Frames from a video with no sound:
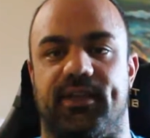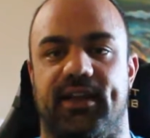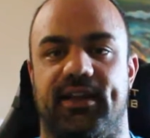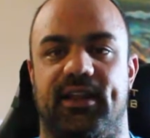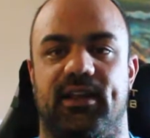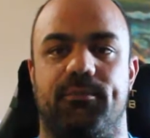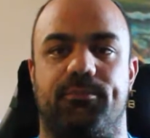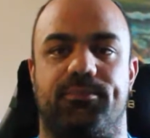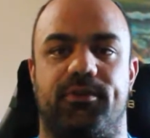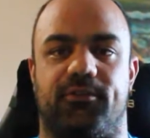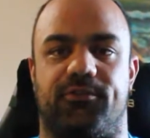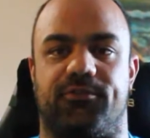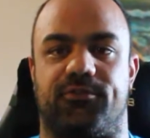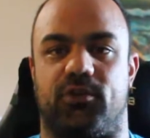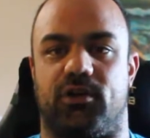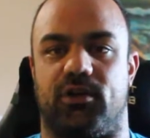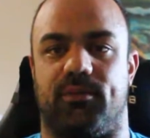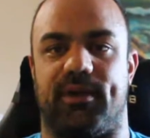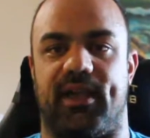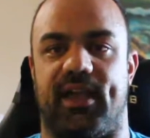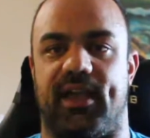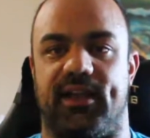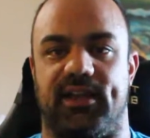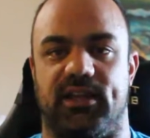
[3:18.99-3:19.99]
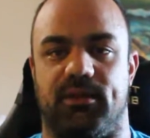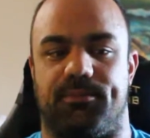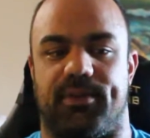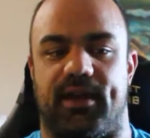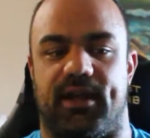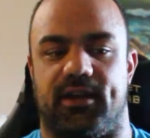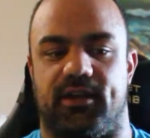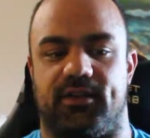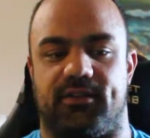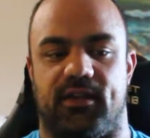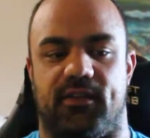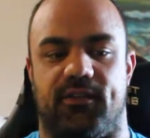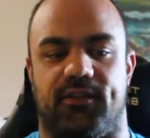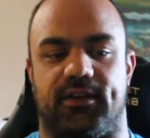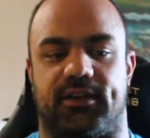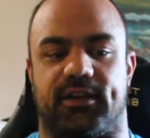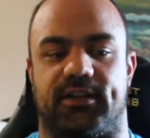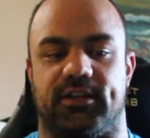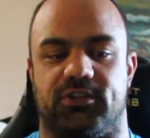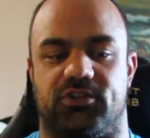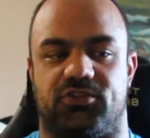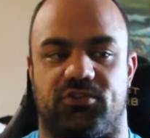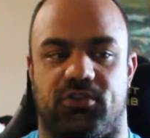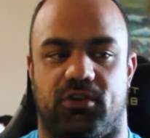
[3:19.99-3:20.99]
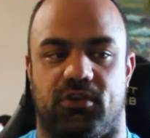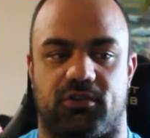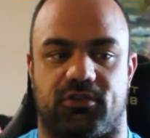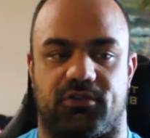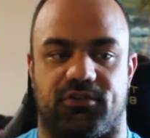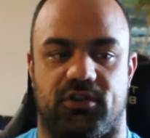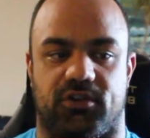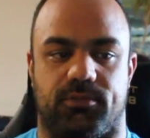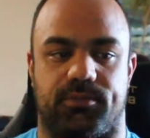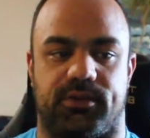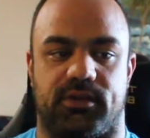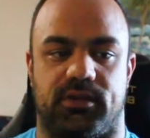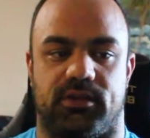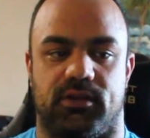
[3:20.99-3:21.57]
they didn't perform any better than the control group.